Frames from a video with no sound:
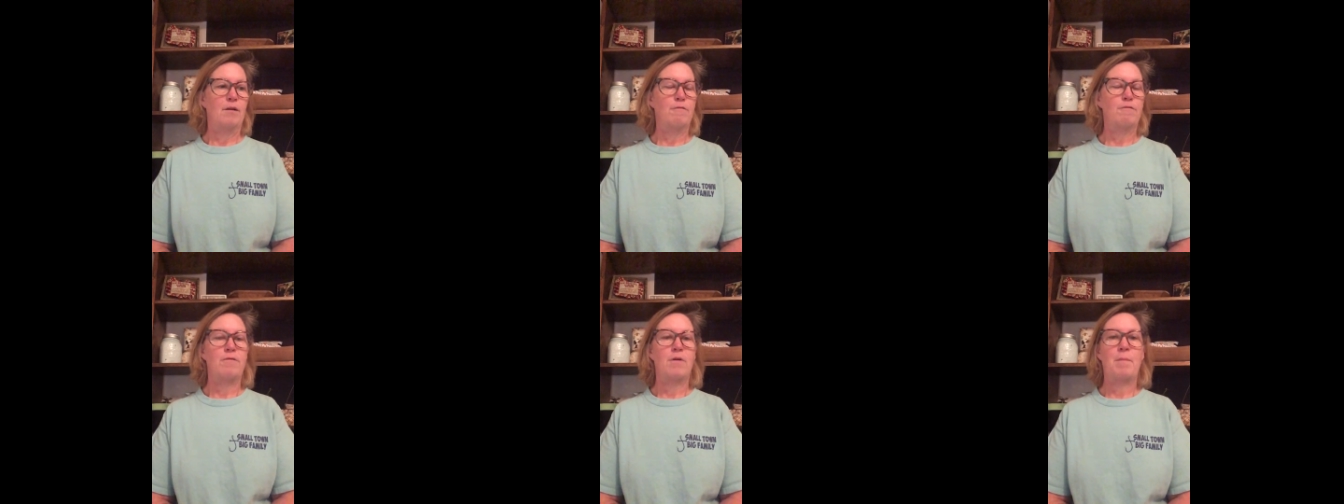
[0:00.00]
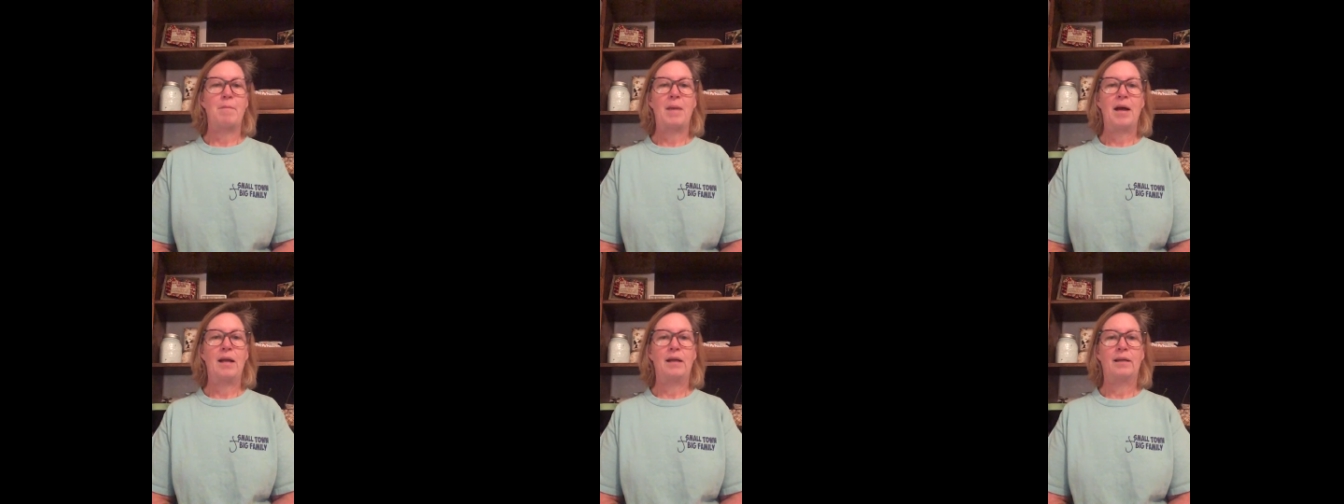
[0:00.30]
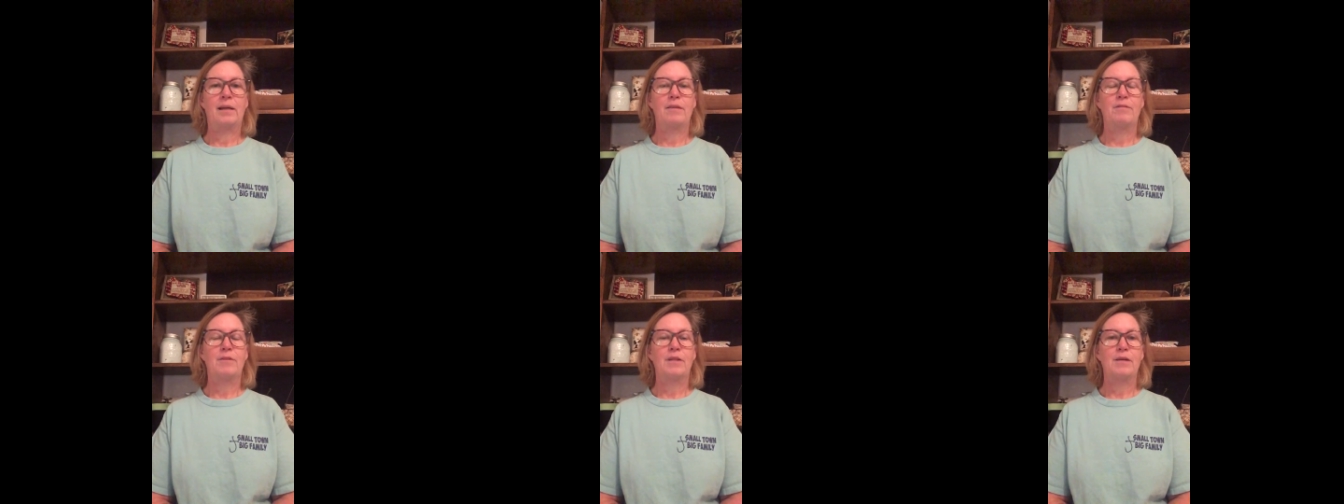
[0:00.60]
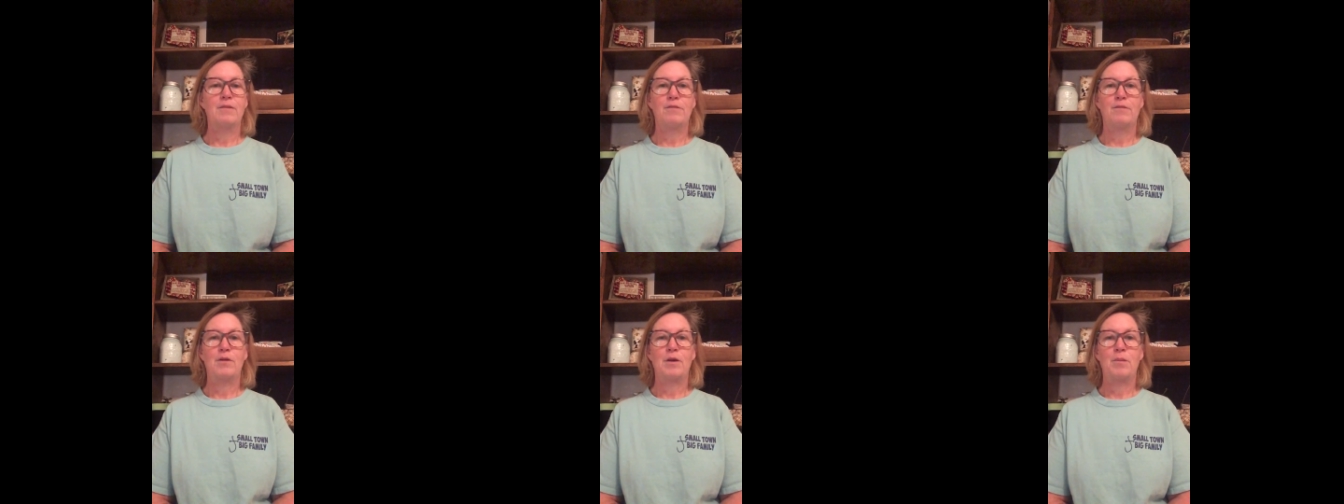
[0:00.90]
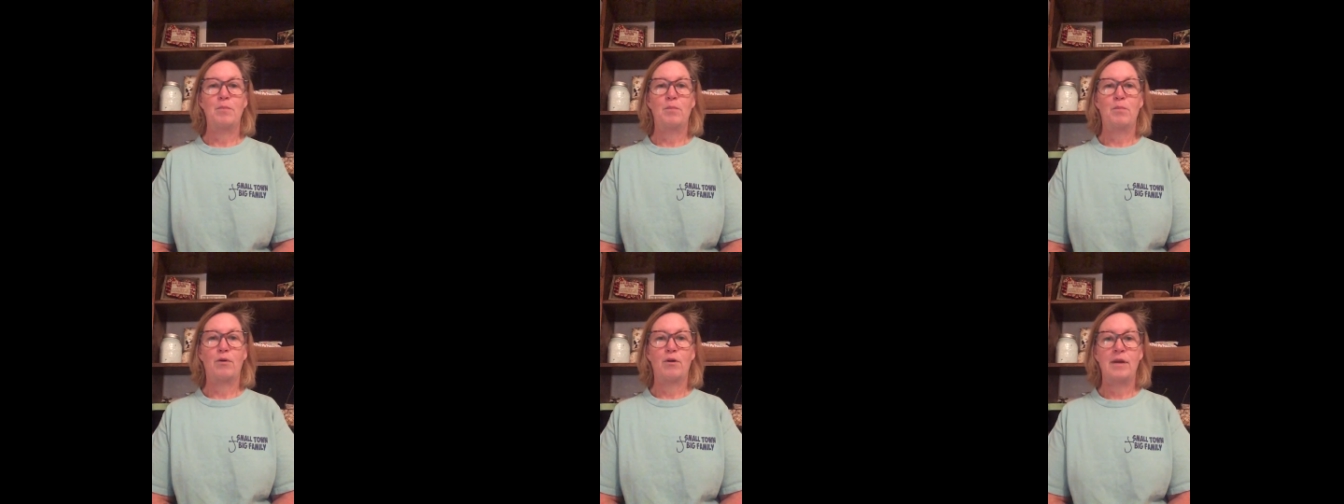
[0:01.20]
from my lovely
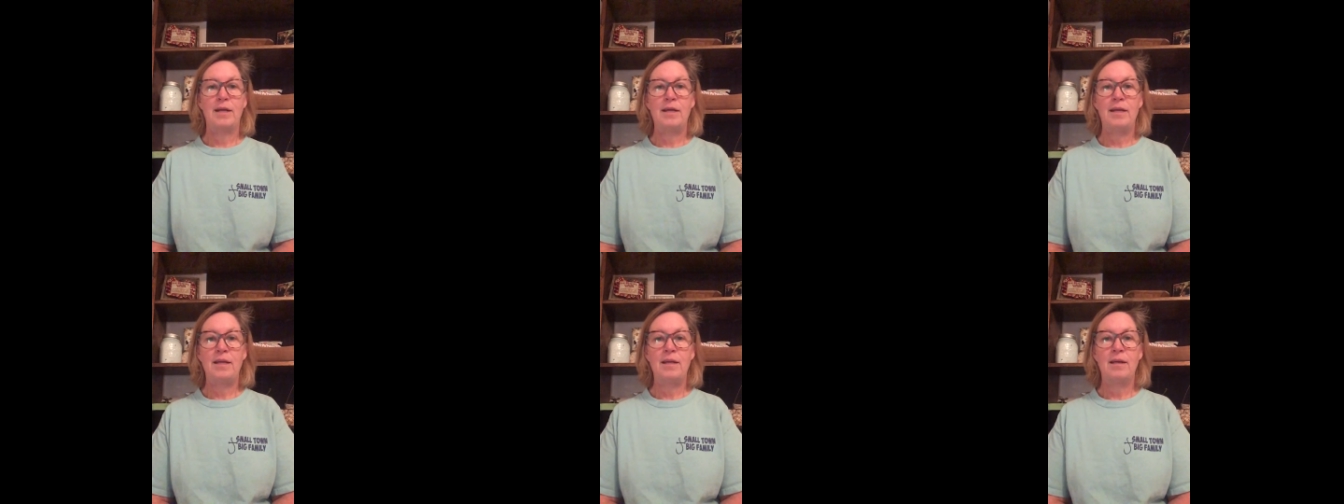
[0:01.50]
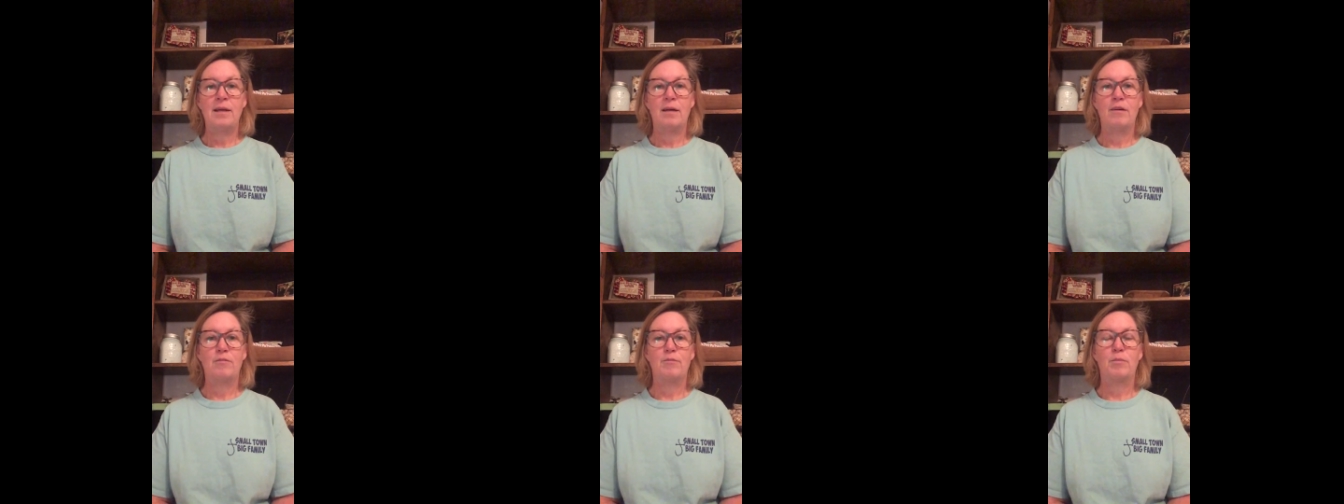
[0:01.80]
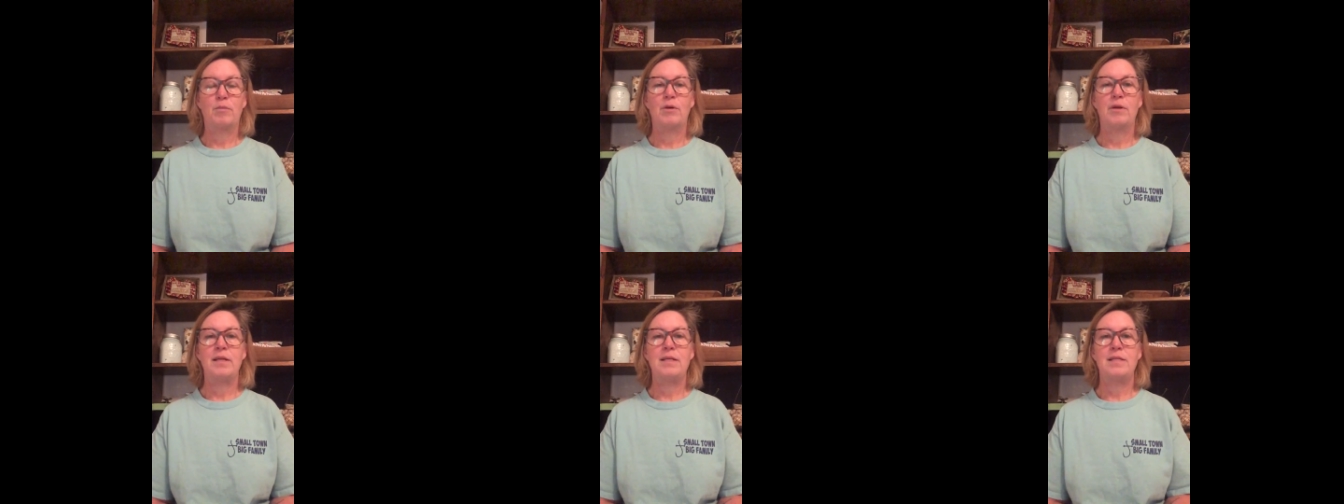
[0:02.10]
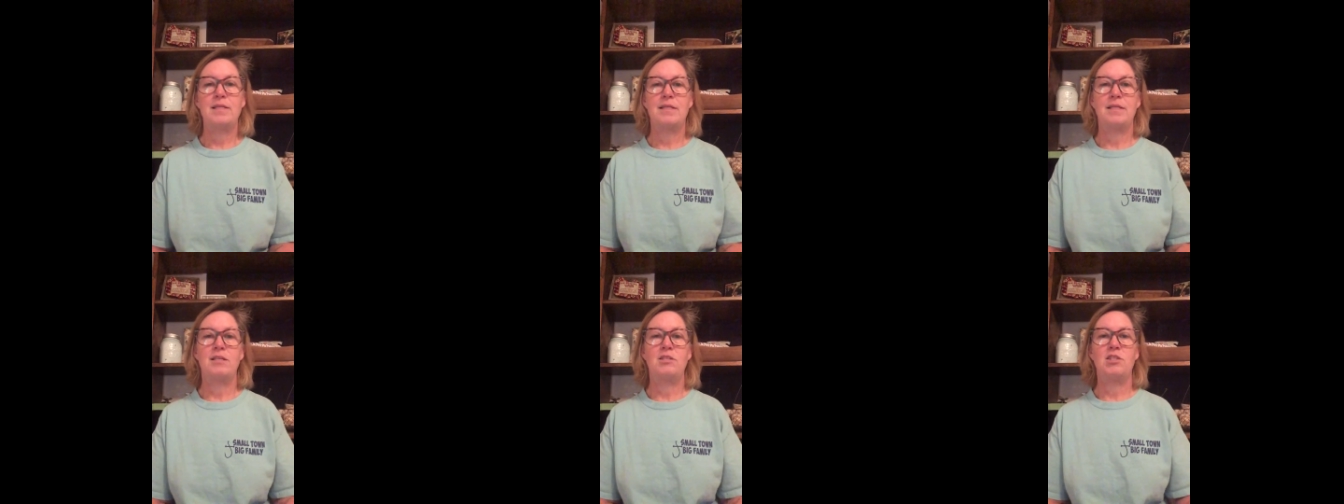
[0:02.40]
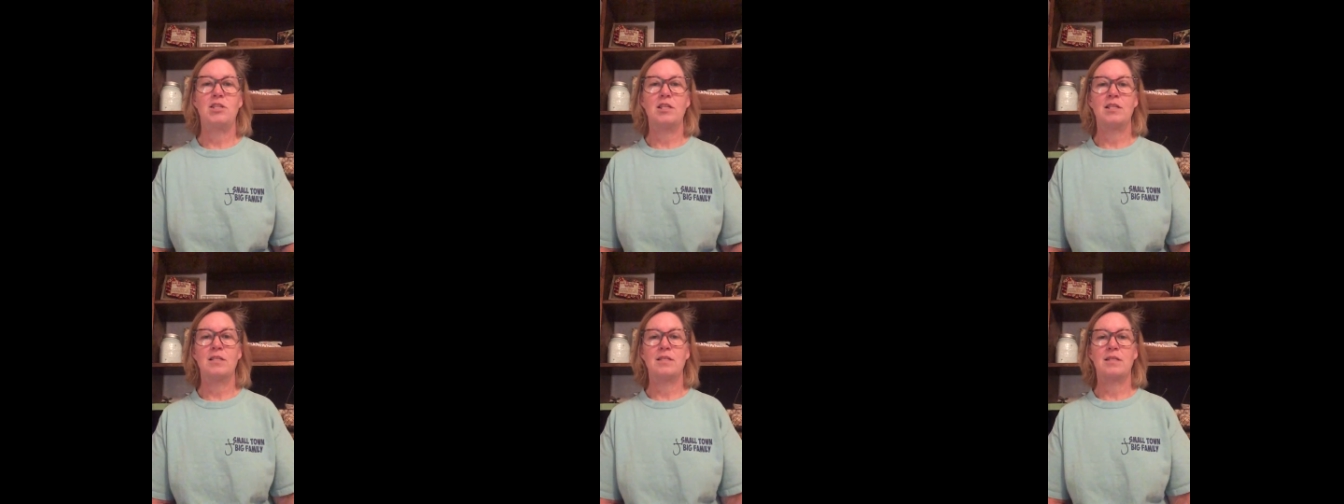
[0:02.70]
friend Bree of Bree's
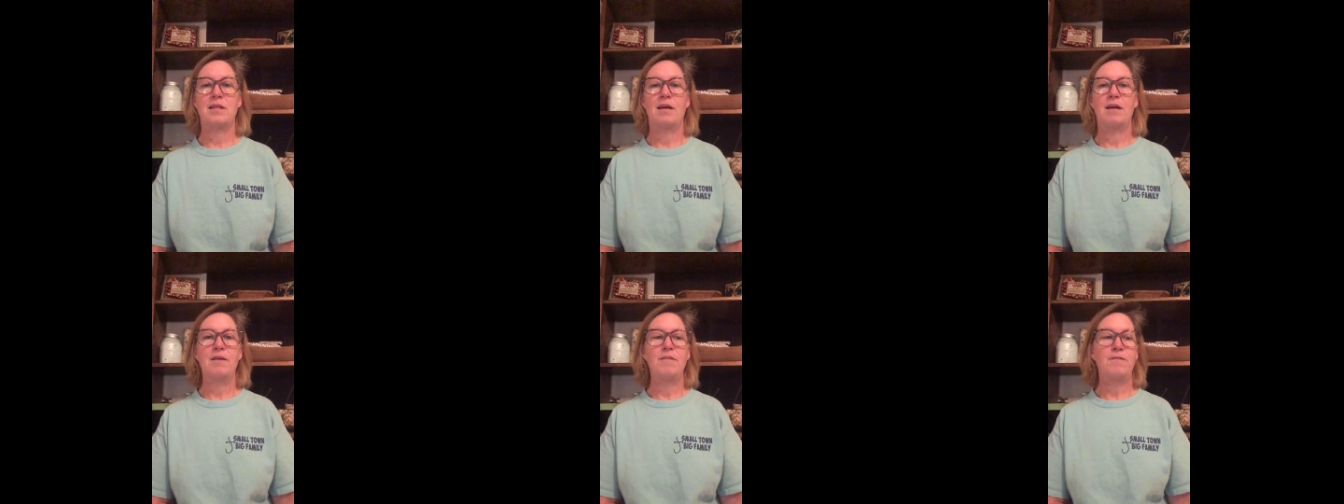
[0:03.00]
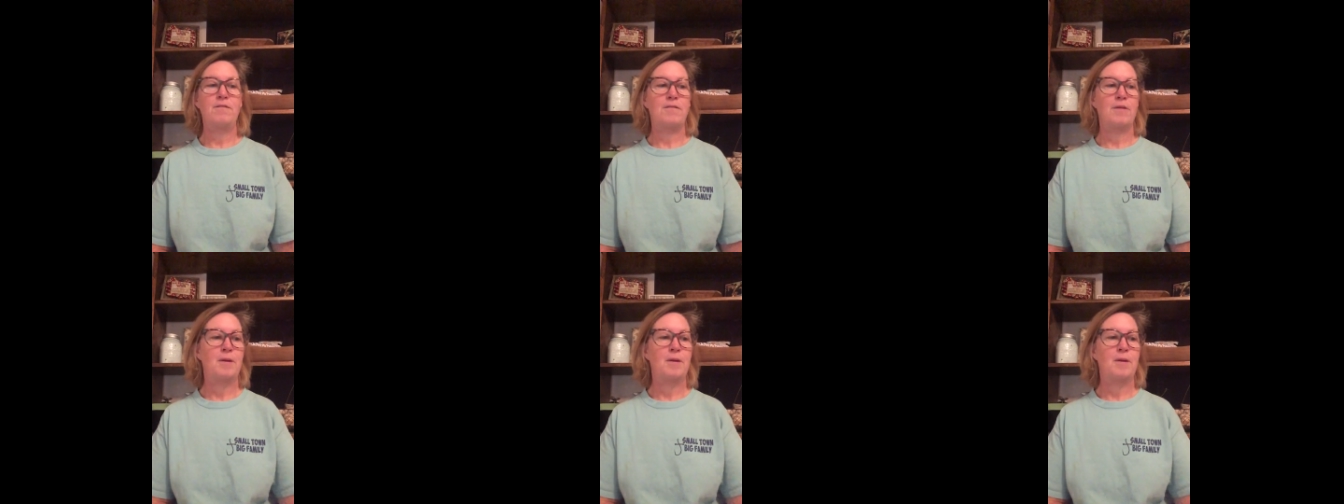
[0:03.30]
Stitching Stuff.